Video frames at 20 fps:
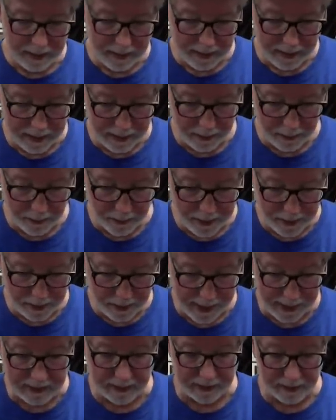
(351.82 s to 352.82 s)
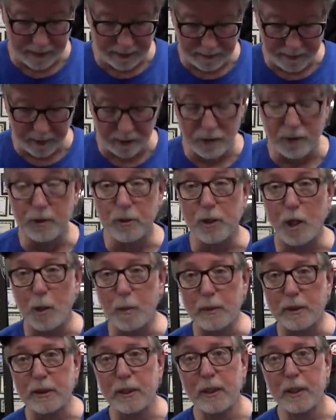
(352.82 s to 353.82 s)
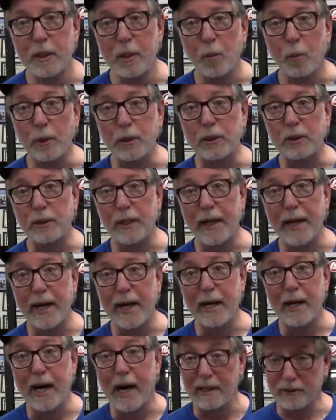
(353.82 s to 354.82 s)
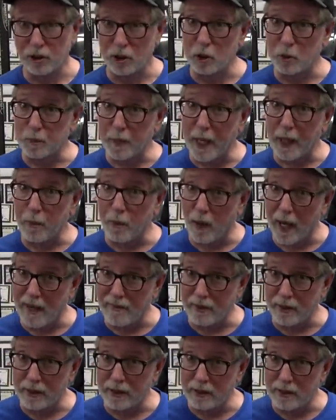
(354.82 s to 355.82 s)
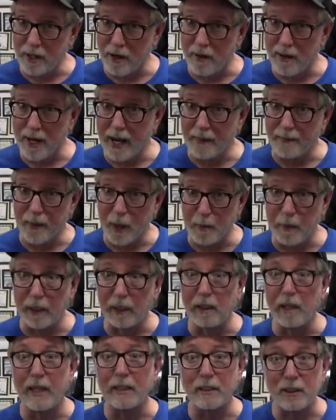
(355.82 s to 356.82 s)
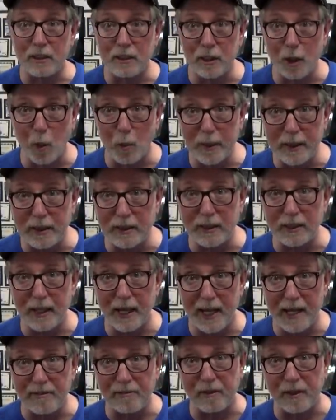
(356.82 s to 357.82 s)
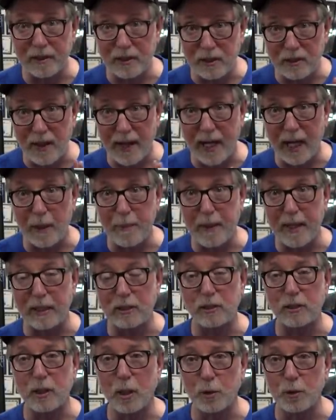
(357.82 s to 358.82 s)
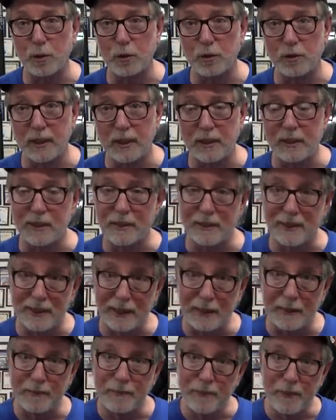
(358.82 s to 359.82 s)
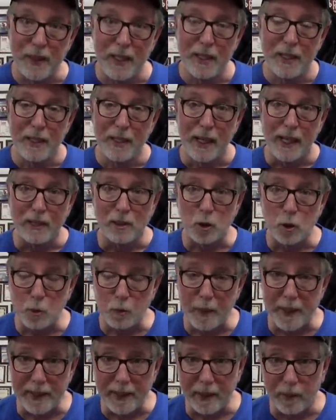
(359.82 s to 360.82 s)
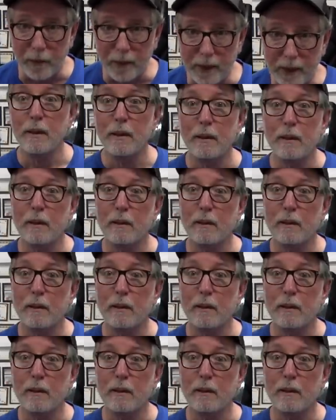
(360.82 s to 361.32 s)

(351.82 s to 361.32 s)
uh, we'll actually their first two tournaments. We should have, I suspect we'll have a good turnout there, but let's still be safe. Let's think about social distancing. And speaking of which,